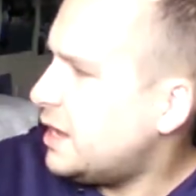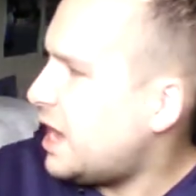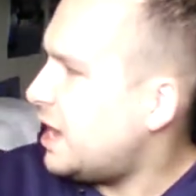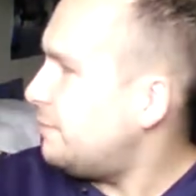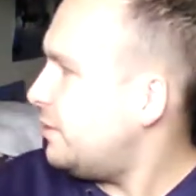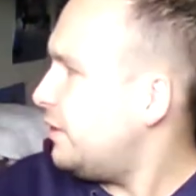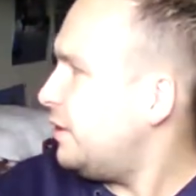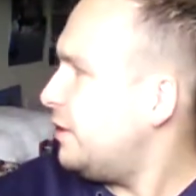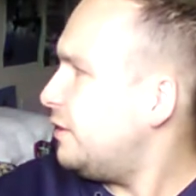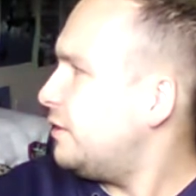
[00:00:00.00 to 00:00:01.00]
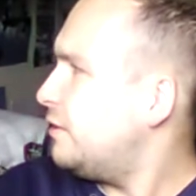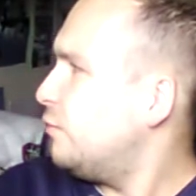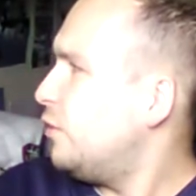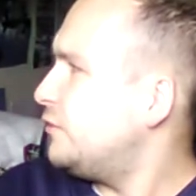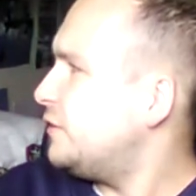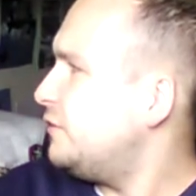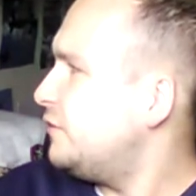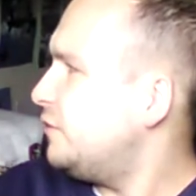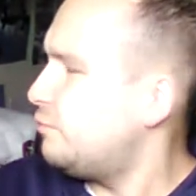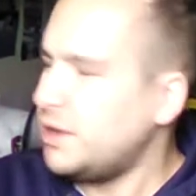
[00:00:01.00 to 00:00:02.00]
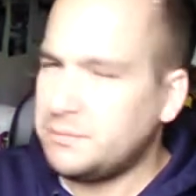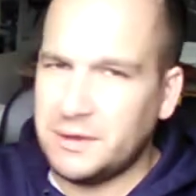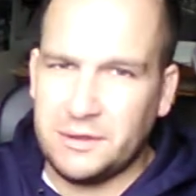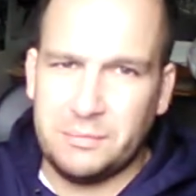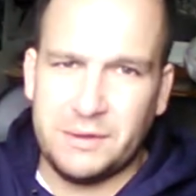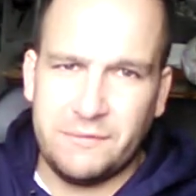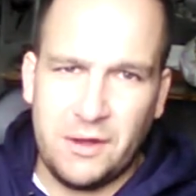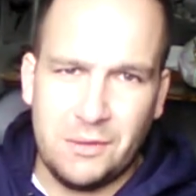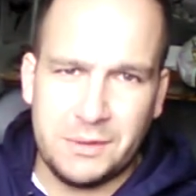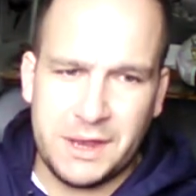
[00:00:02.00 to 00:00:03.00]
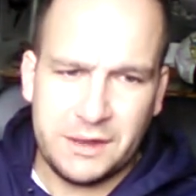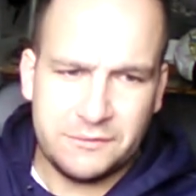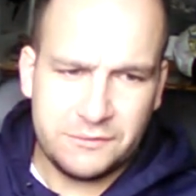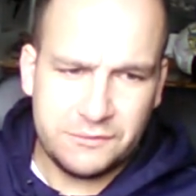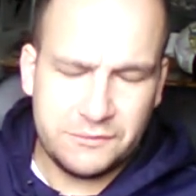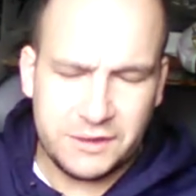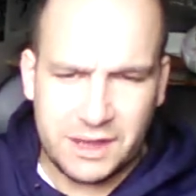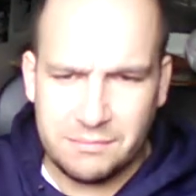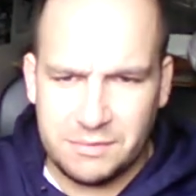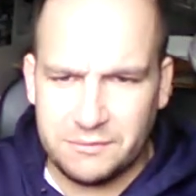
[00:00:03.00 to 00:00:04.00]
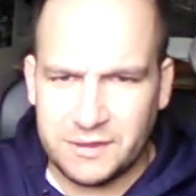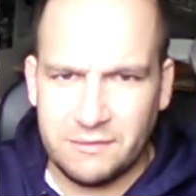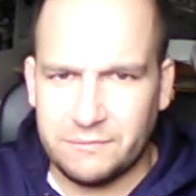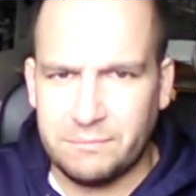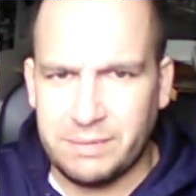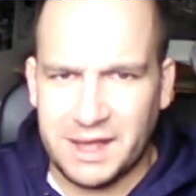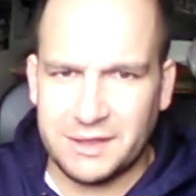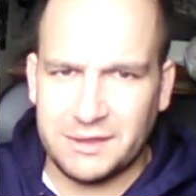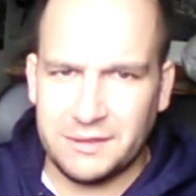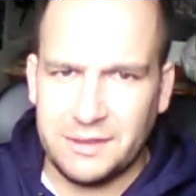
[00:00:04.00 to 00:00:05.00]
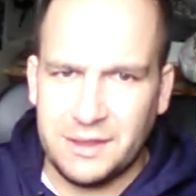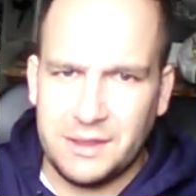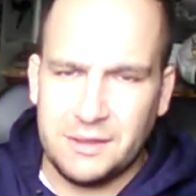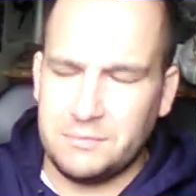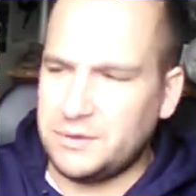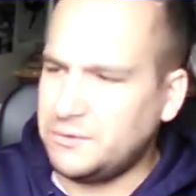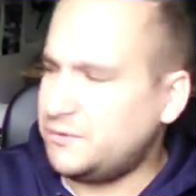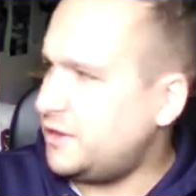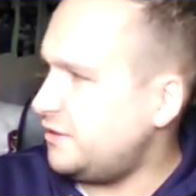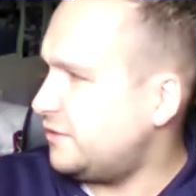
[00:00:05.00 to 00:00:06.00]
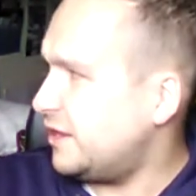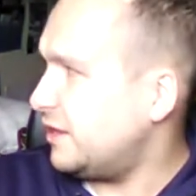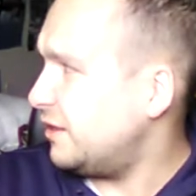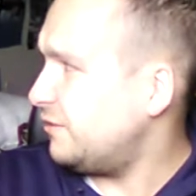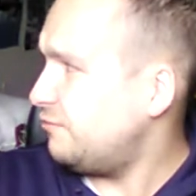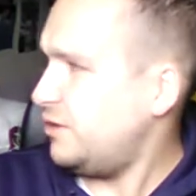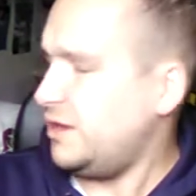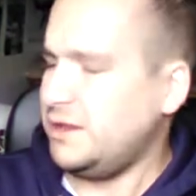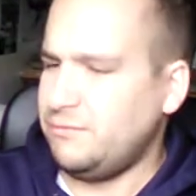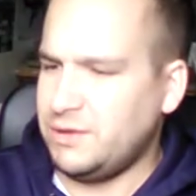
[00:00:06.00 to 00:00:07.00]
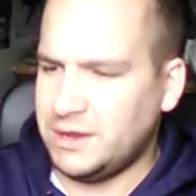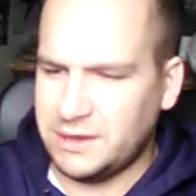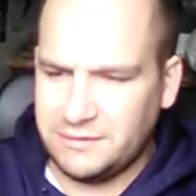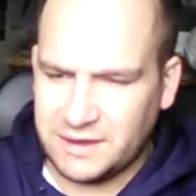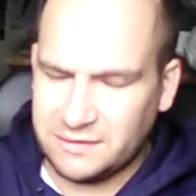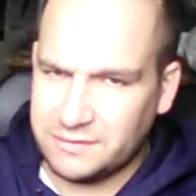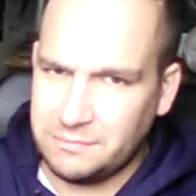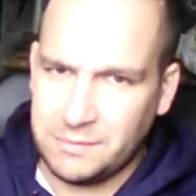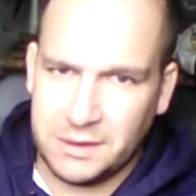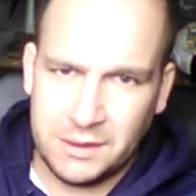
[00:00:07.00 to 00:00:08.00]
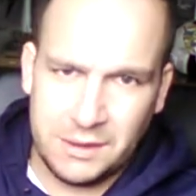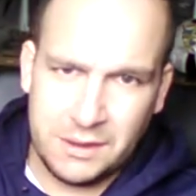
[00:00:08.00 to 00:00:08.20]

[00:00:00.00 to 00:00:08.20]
I'm wanting to do perhaps a little bit of armour next, just to get myself back, because this thing is really testing me.